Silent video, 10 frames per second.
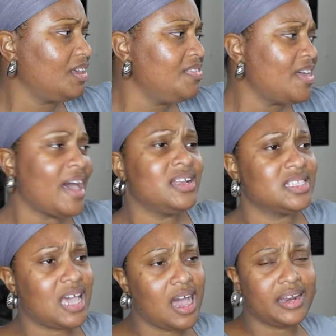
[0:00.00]
that
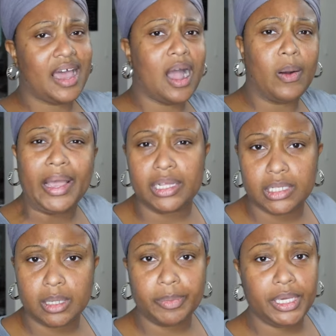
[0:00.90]
is kind of how I
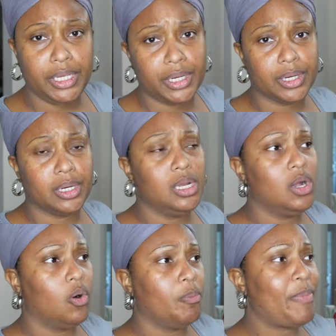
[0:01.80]
ended up here
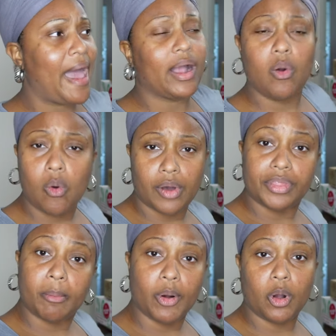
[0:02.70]
back on
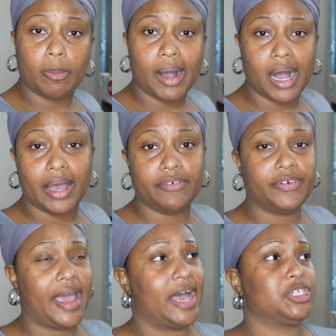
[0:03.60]
the bulk buy
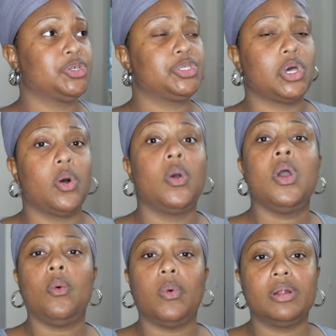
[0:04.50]
for Azure. So
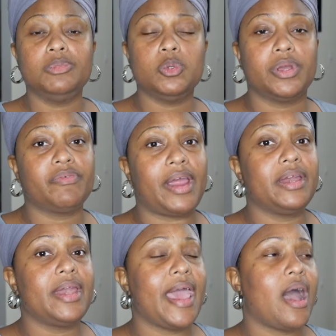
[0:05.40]
what I'm doing right
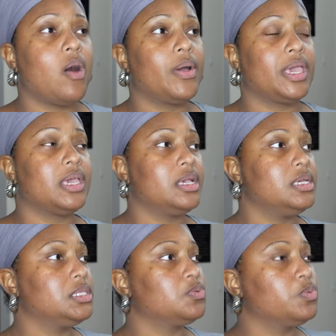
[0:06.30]
now is